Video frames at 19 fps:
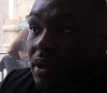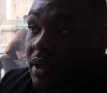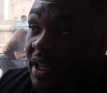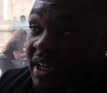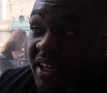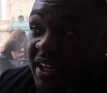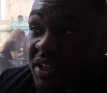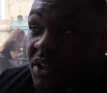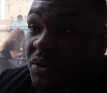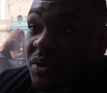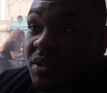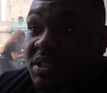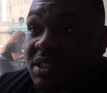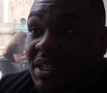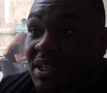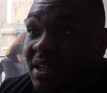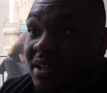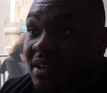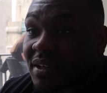Yeah, huge,
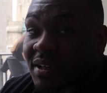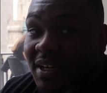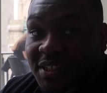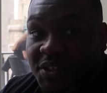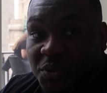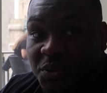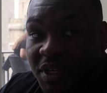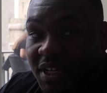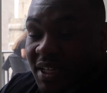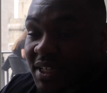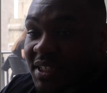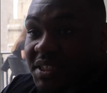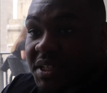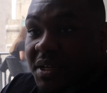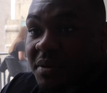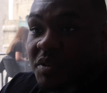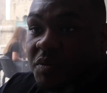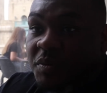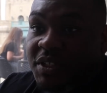and that's why this
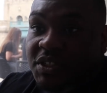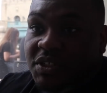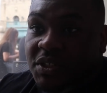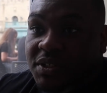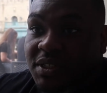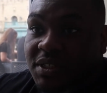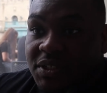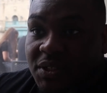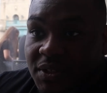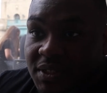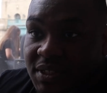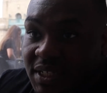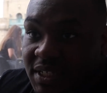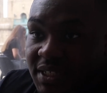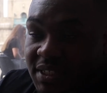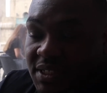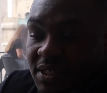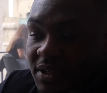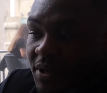camp's been such a
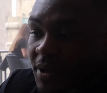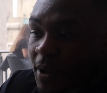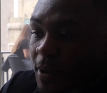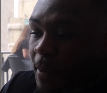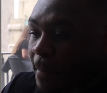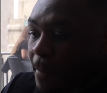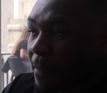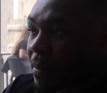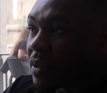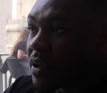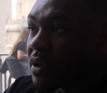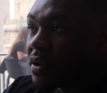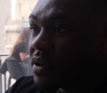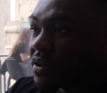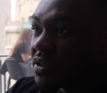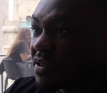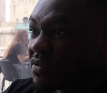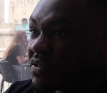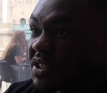success. Um,
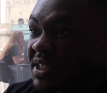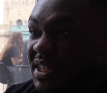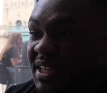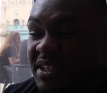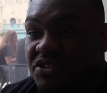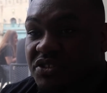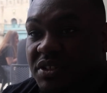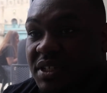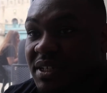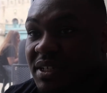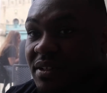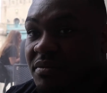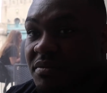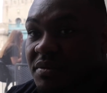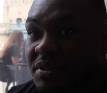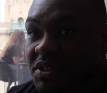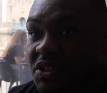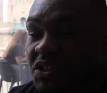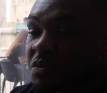we've just literally
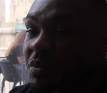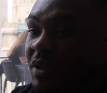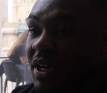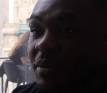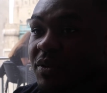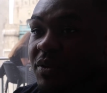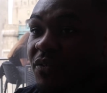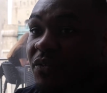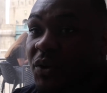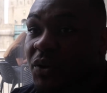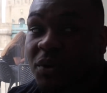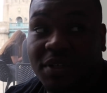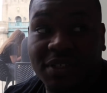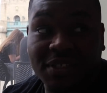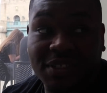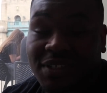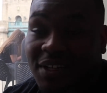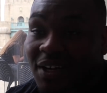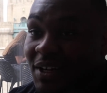just been able to
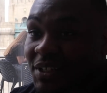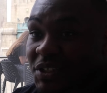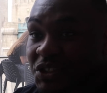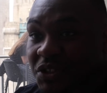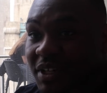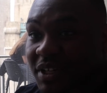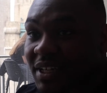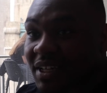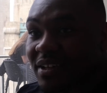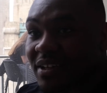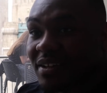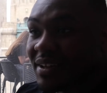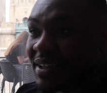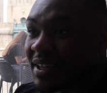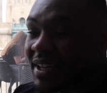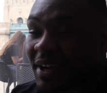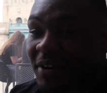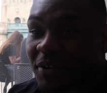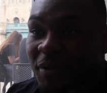focus on training.
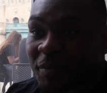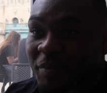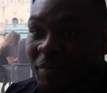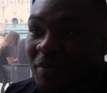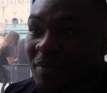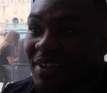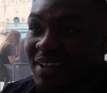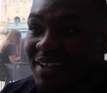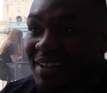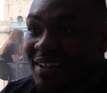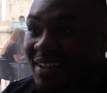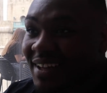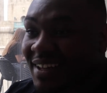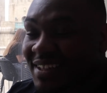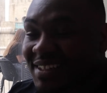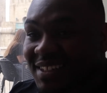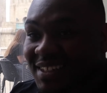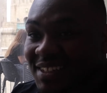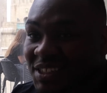Get up,
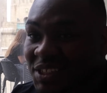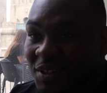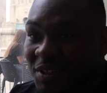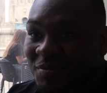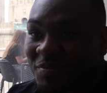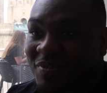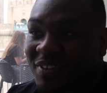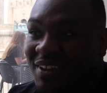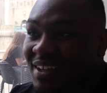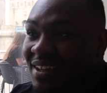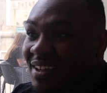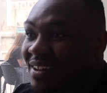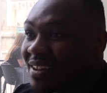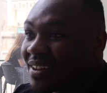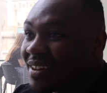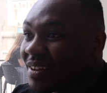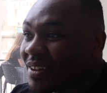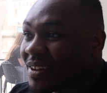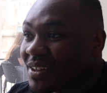get to the gym,
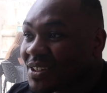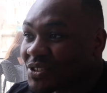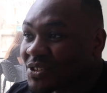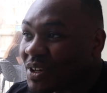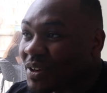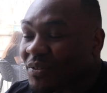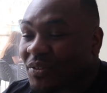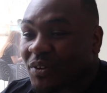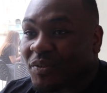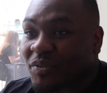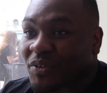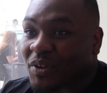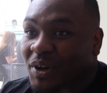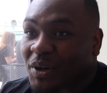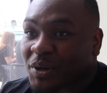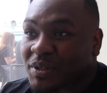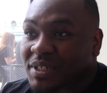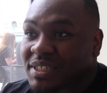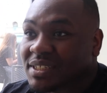yeah. train for a few
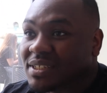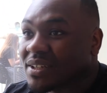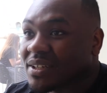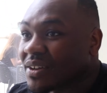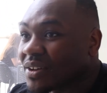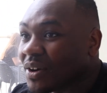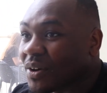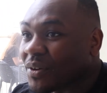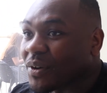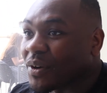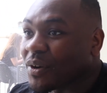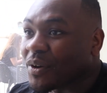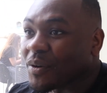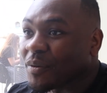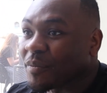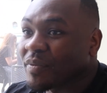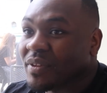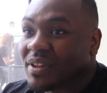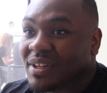hours, go
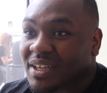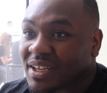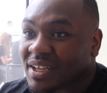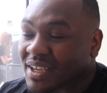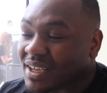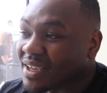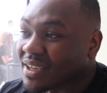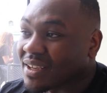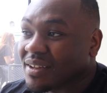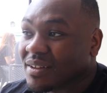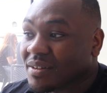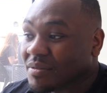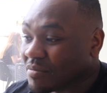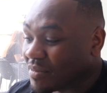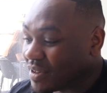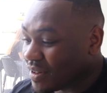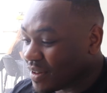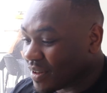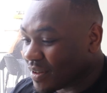home, eat.
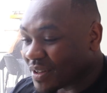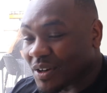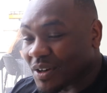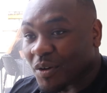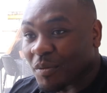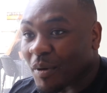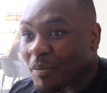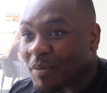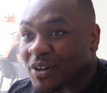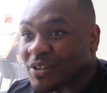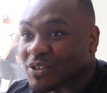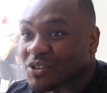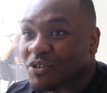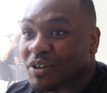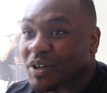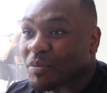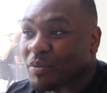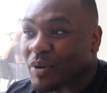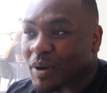You know, my meal's
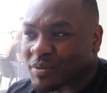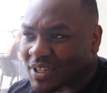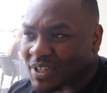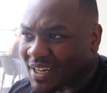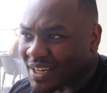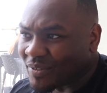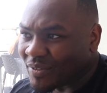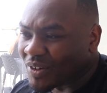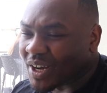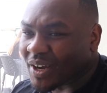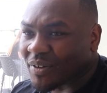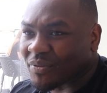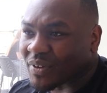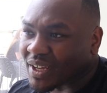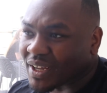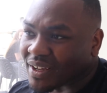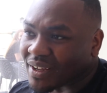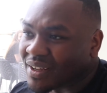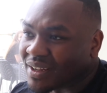already prepped. I ain't even got to
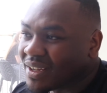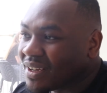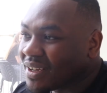think,